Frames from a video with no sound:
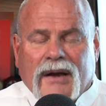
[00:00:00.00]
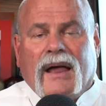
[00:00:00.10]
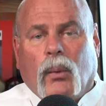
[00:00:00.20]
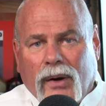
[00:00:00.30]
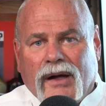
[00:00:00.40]

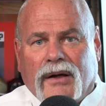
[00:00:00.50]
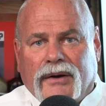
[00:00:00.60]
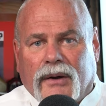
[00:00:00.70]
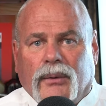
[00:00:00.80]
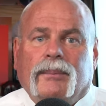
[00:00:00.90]
Now, we all
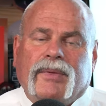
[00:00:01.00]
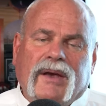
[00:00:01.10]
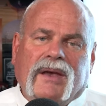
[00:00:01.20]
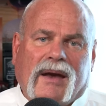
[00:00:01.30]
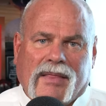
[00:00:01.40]
know
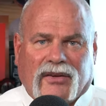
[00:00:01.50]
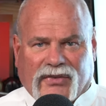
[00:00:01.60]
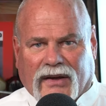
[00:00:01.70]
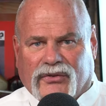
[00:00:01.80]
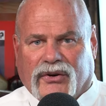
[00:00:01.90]
that none of
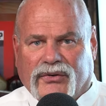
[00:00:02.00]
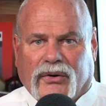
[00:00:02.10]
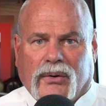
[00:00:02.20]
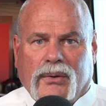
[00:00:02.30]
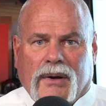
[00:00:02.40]
these things are
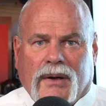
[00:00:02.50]
true.